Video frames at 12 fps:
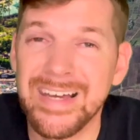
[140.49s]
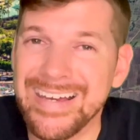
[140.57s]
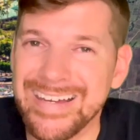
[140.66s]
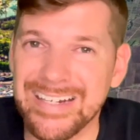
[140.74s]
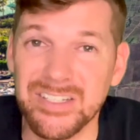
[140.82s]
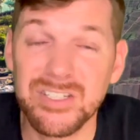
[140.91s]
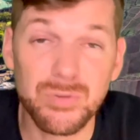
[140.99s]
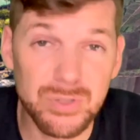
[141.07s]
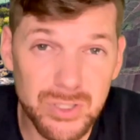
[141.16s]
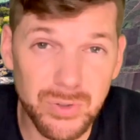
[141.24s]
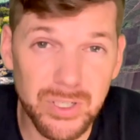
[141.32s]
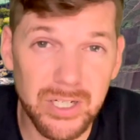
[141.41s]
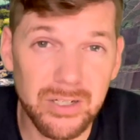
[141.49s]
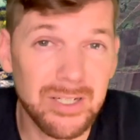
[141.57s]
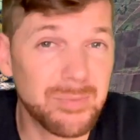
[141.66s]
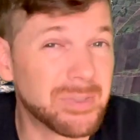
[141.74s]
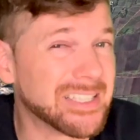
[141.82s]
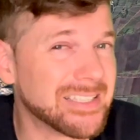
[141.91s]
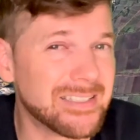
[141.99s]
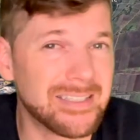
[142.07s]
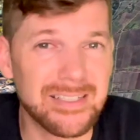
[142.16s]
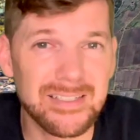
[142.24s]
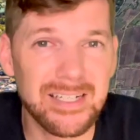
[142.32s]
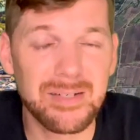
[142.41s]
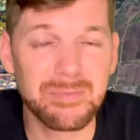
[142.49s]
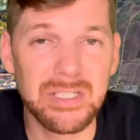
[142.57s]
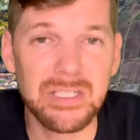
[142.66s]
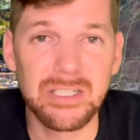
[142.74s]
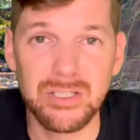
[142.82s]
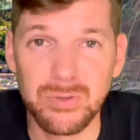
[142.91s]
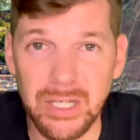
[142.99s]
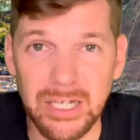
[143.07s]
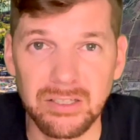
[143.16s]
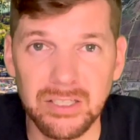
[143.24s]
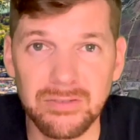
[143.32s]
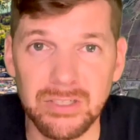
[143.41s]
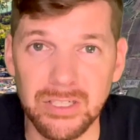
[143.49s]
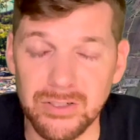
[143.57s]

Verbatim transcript: It is a resort area, but it does not mean that you can't live there.